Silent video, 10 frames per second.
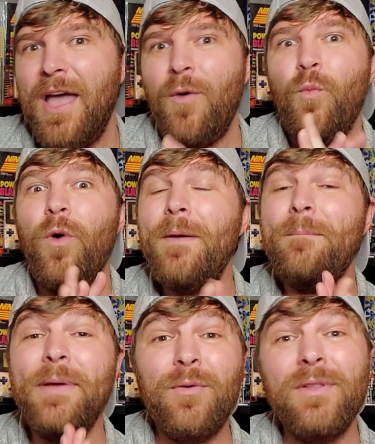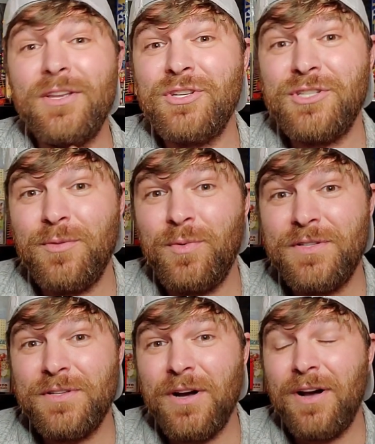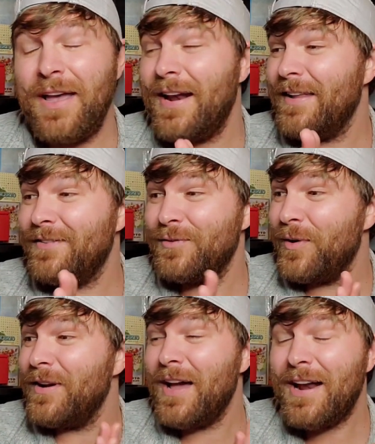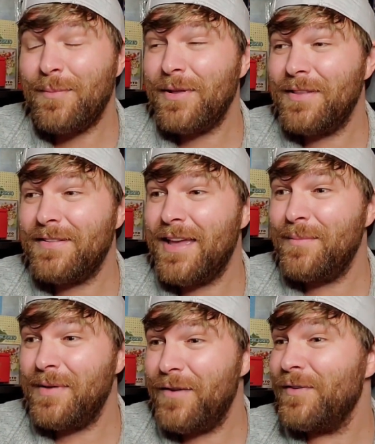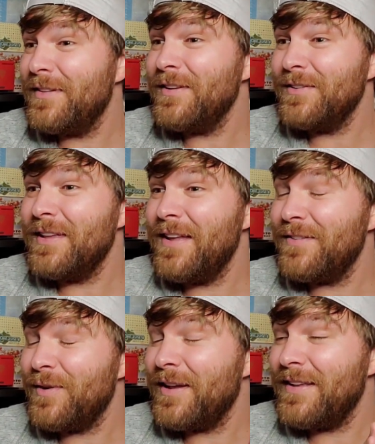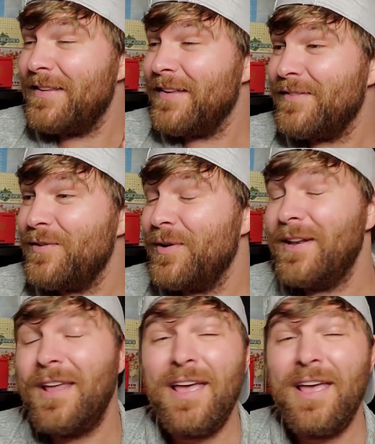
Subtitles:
One big relationship we saw, and I swear to God I play this game every single day so I can attest to it,